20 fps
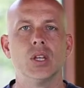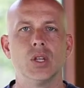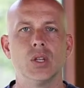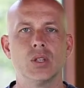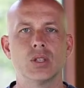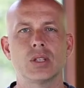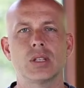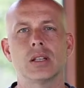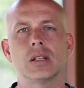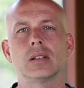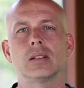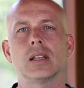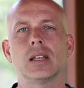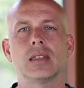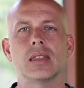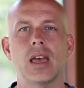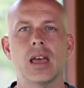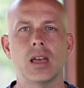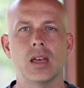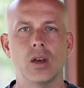You just need to
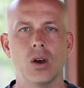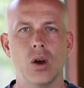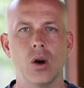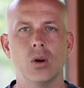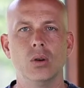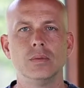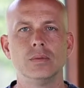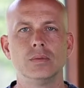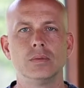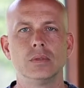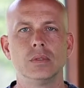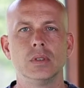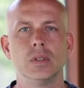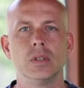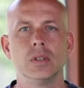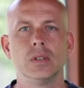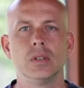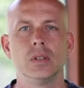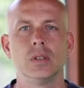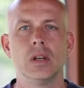let that go.
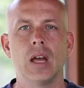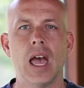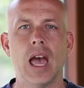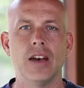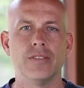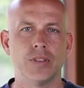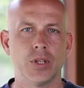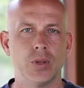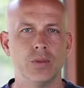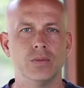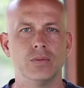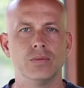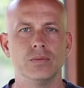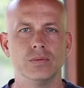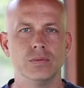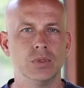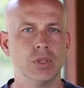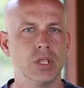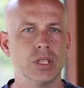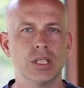After you
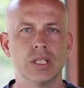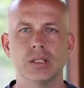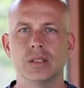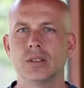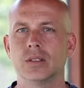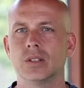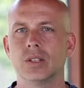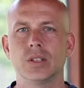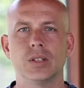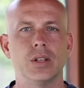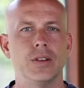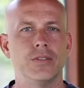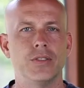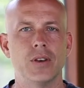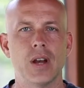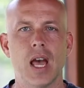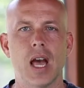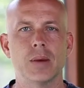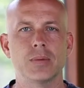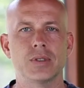looked at your
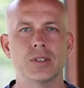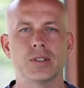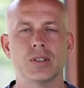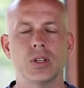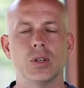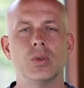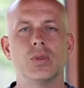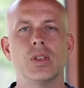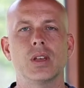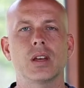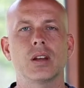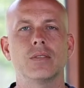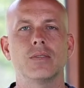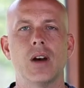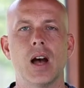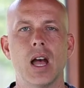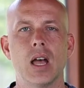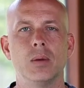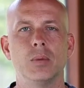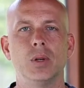different options that you think are
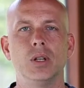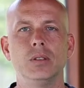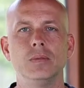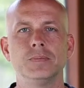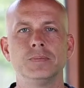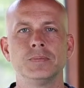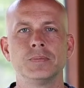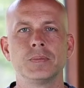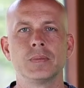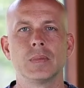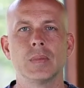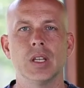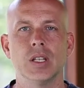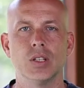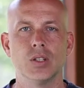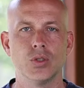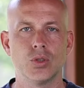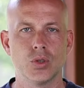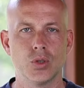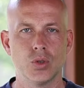viable and
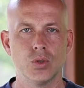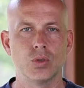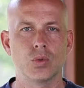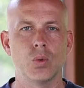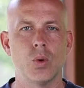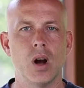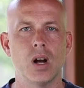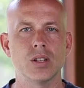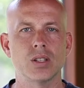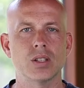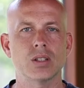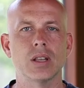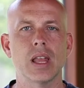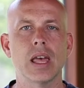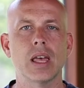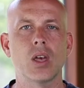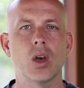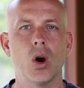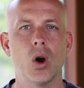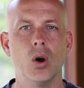you choose one, just
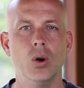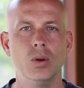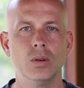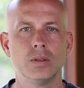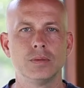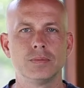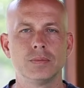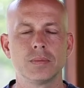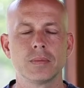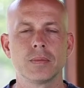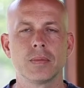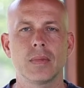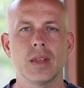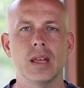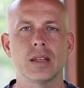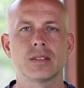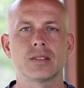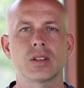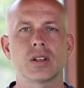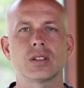let go
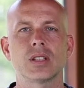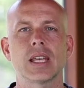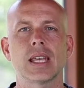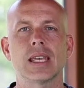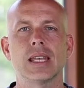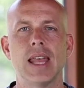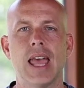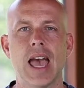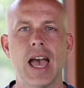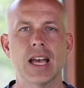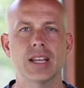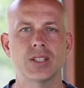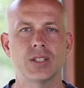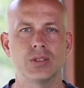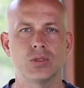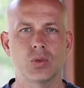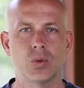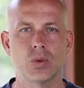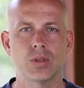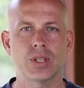and start taking
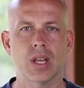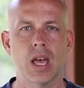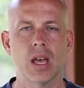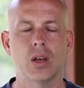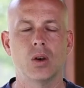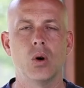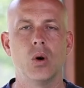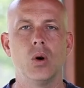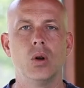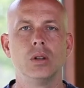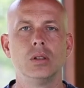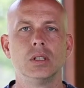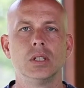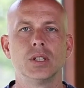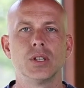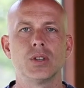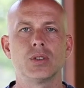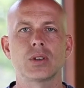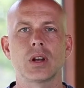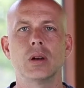action towards that goal.
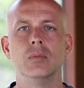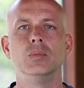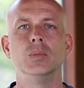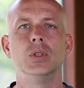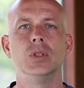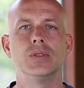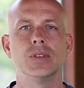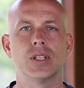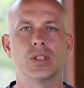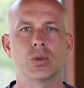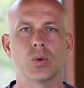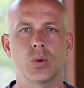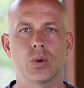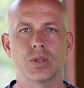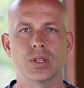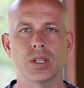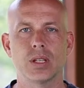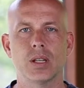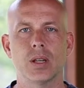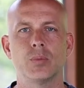You start moving
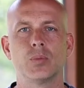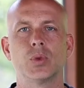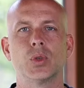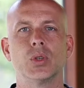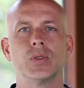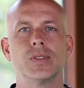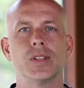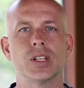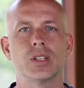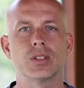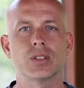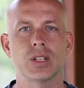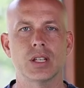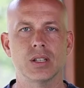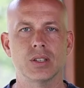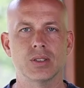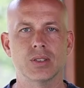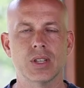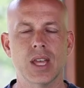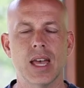towards it, improving your
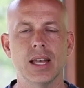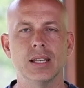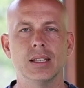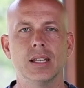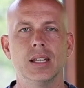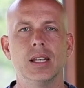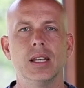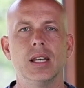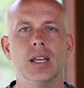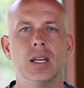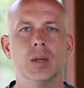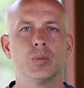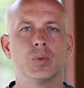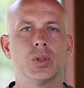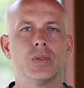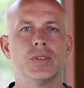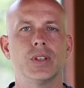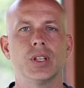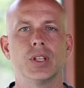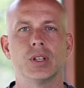skill set,
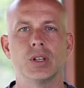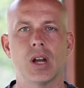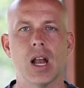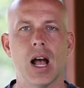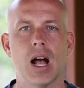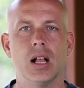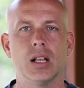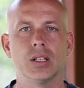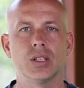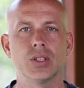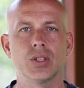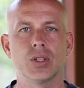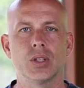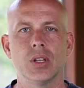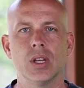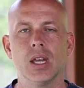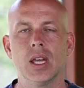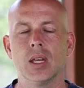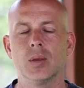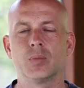improving your knowledge,
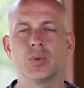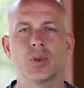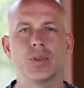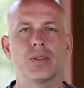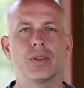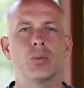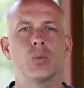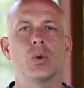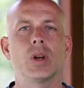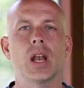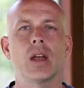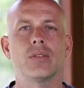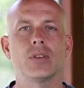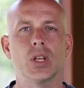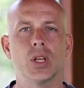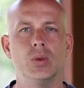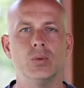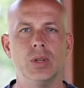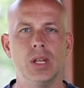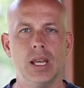improving whatever
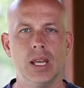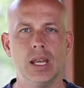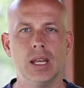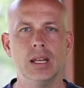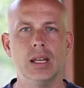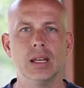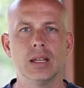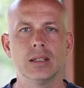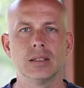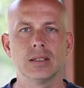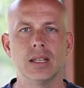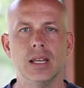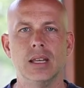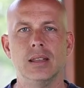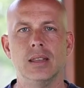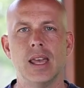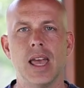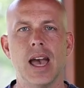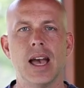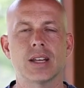you need, taking
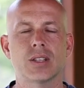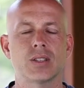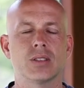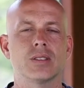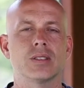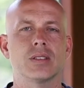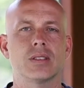the actions